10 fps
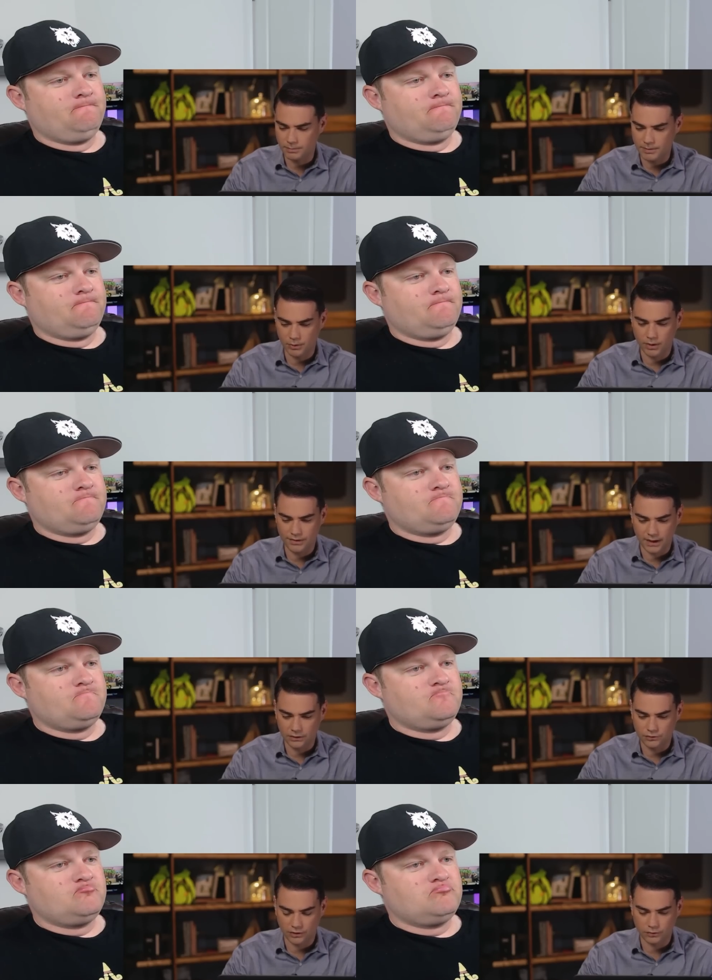Speaker 1: with the people who I
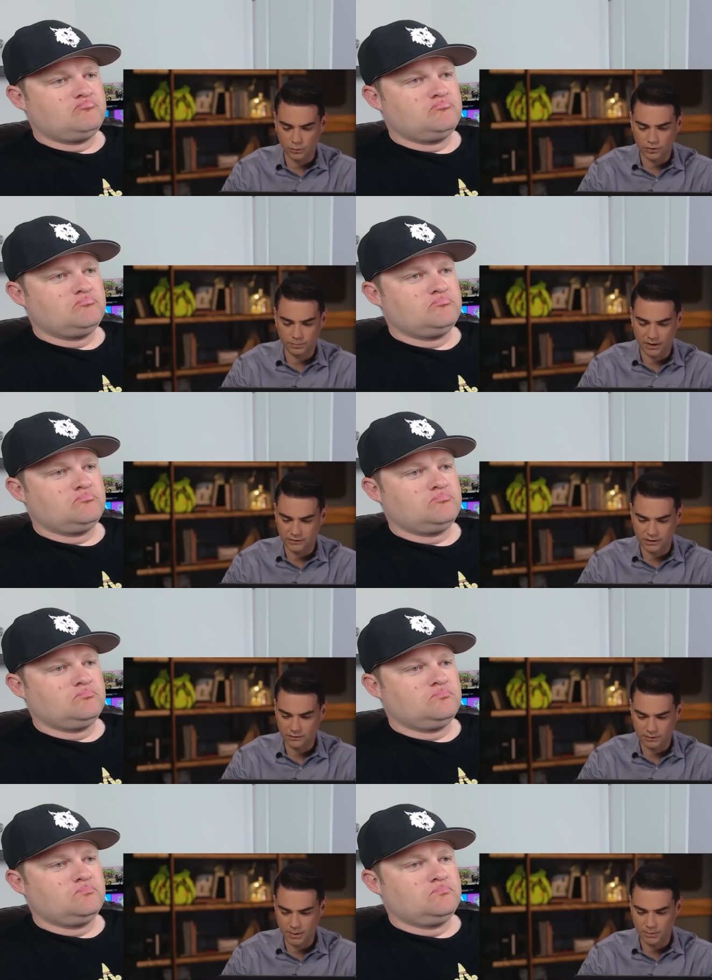think are just the worst
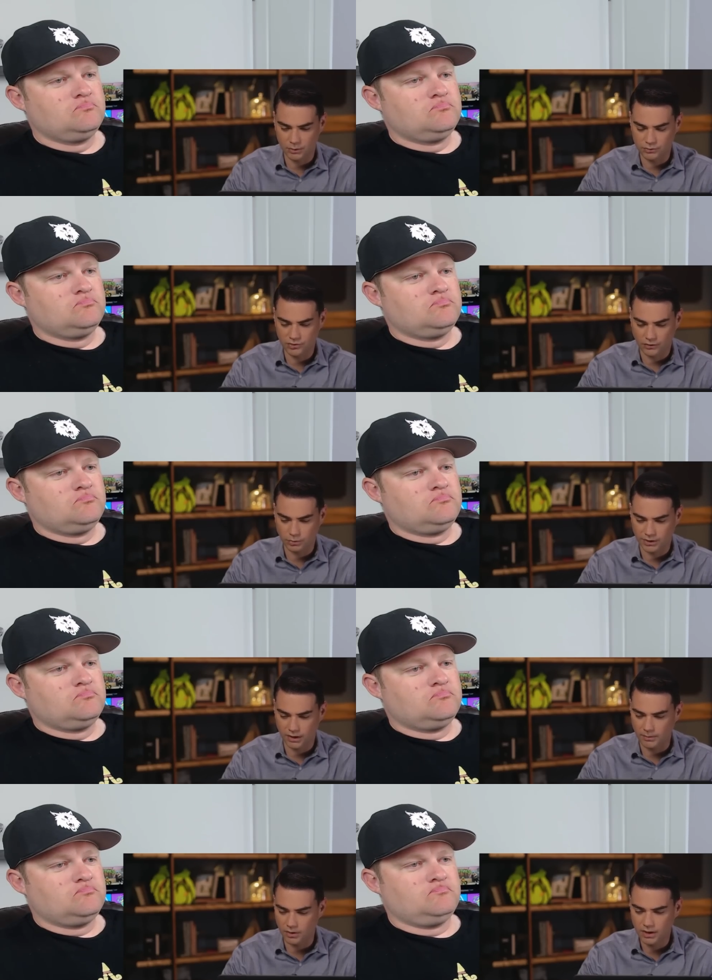presidents, like people who just were
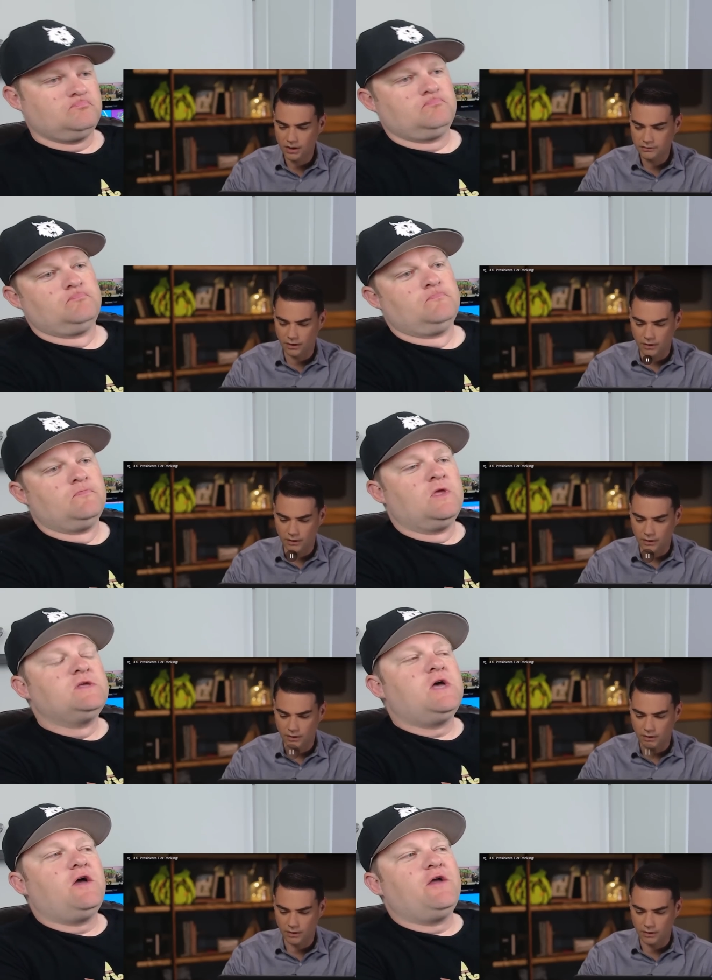terrible. So
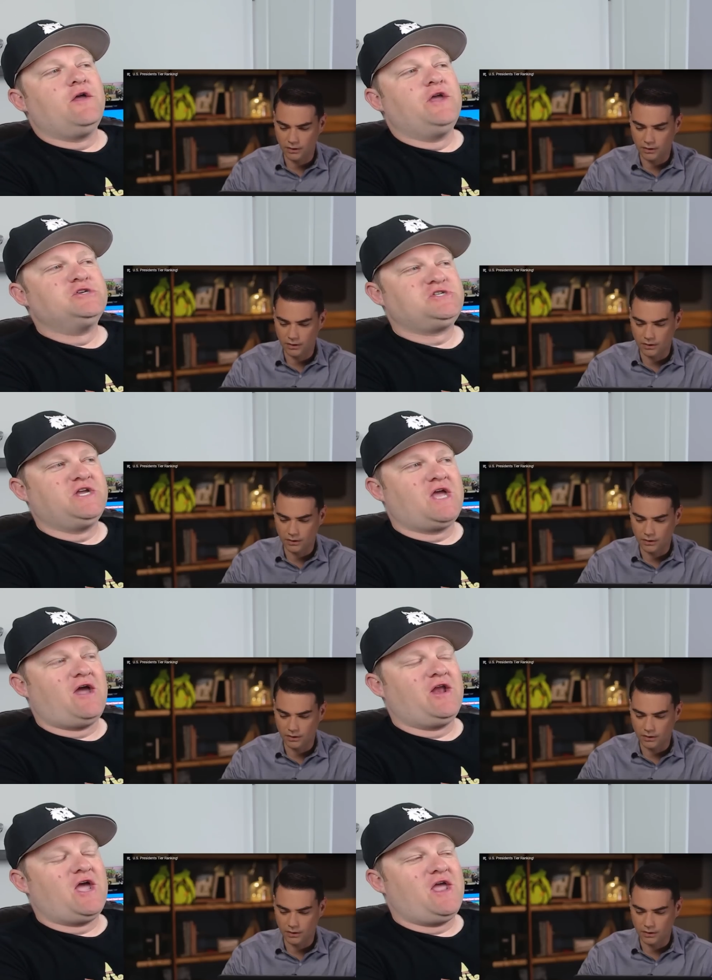interesting
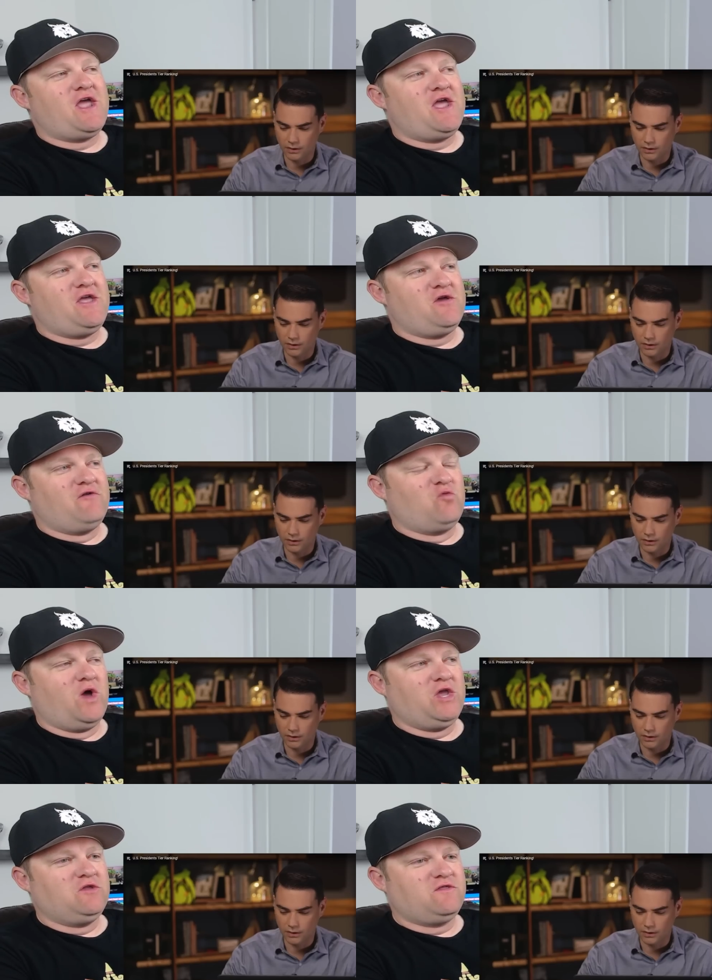of
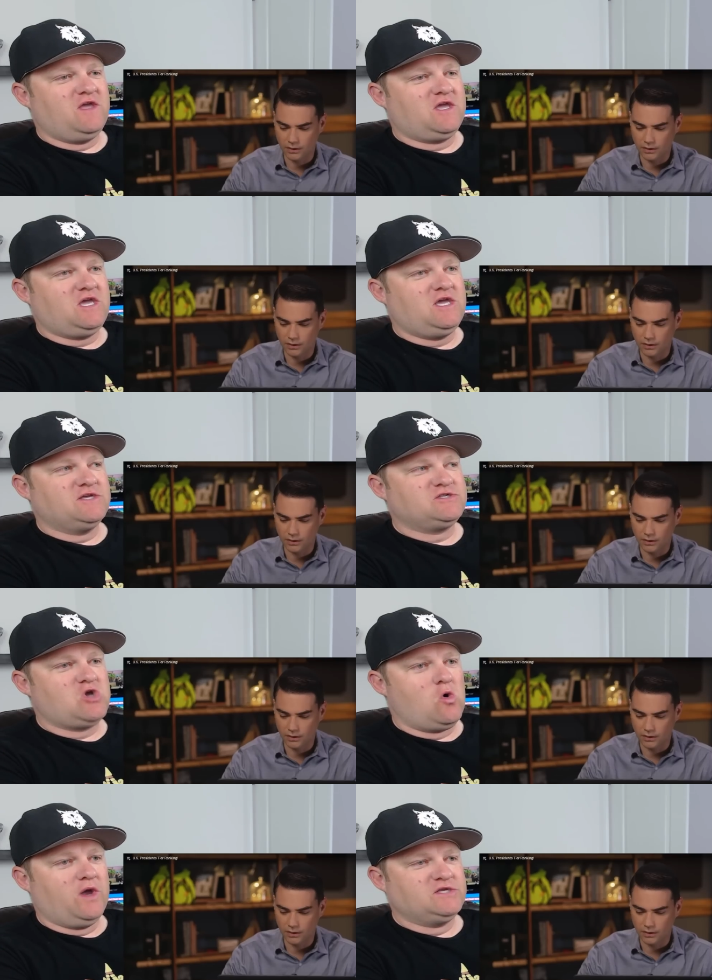what you
Speaker 2: think he is
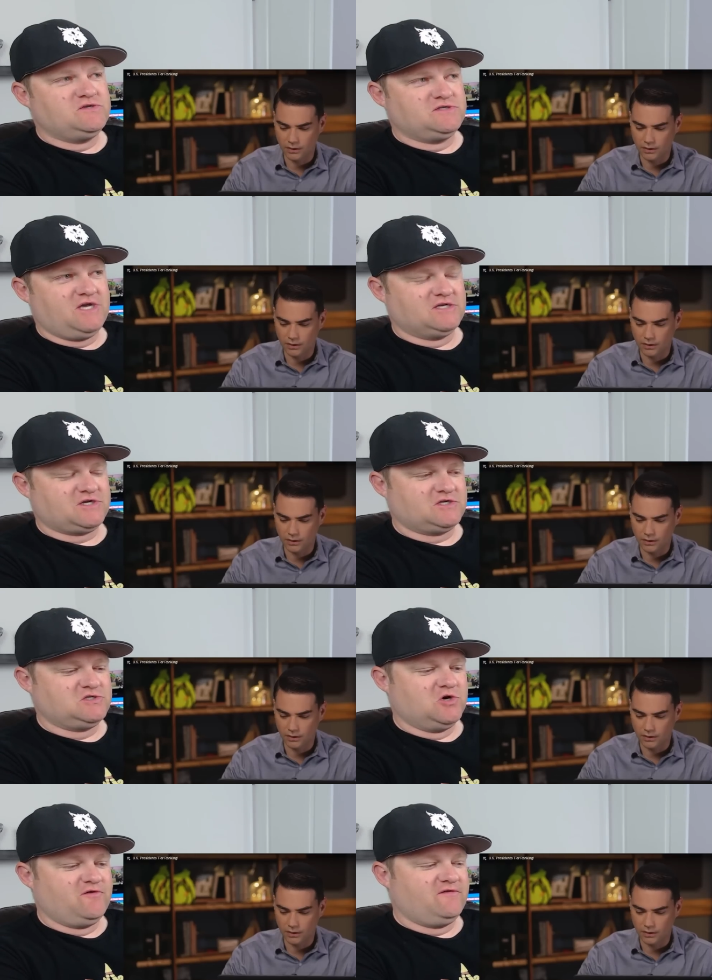going to see as a
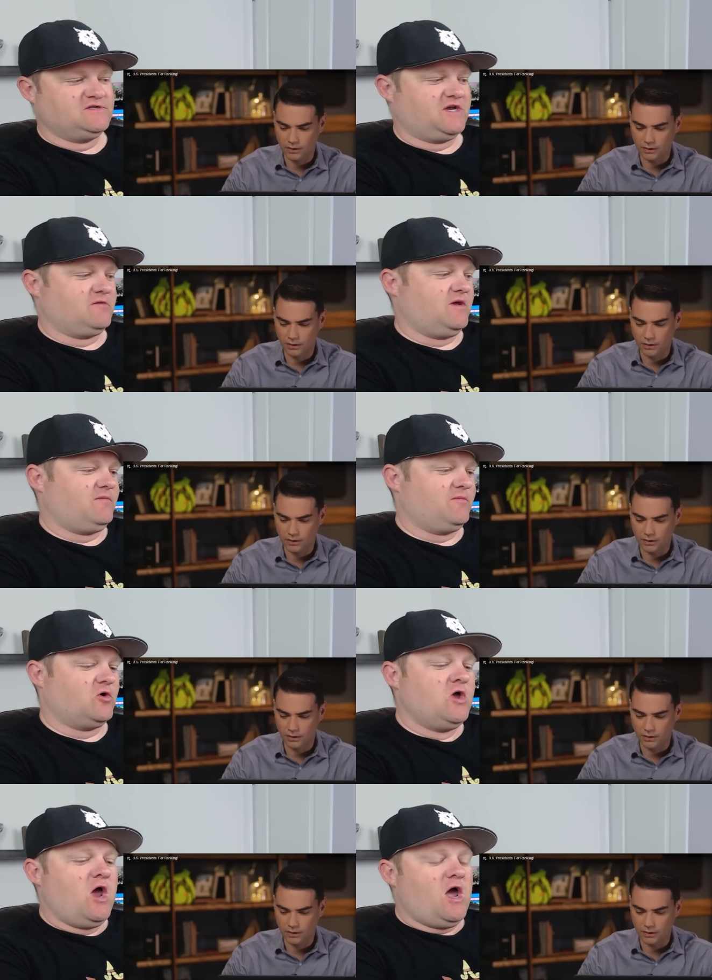conservative. Is he going to mean
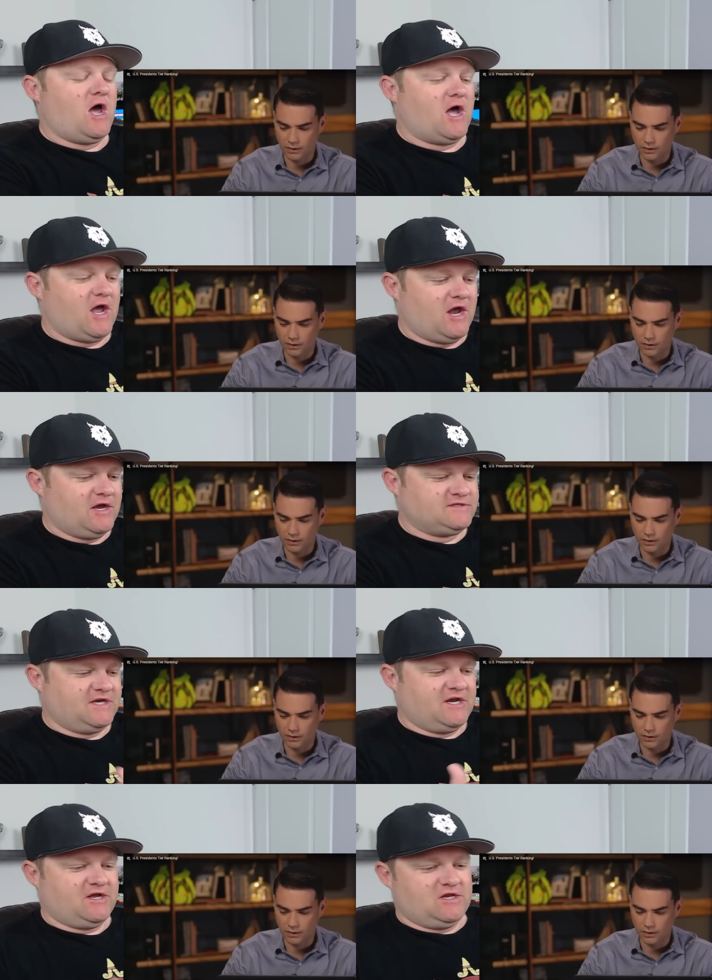people? Is
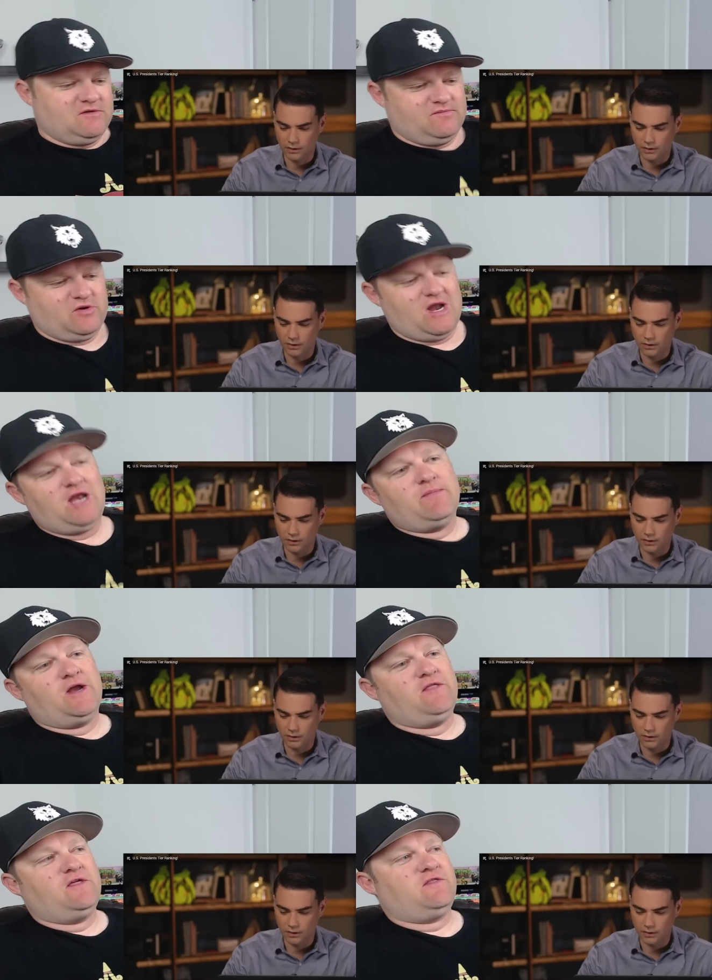he going to put
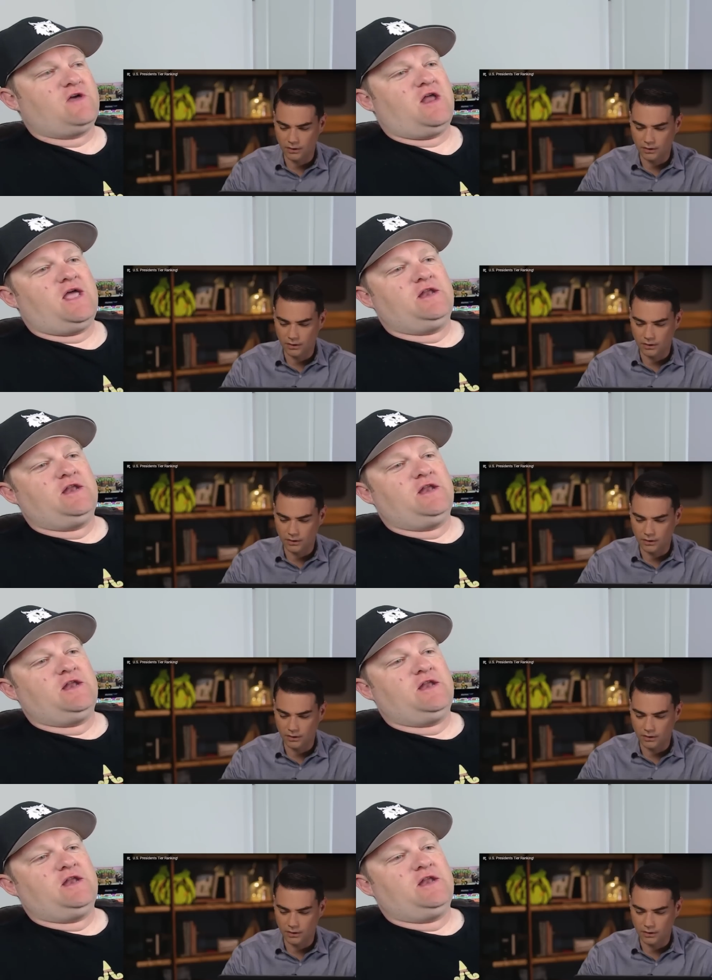anybody that he thought had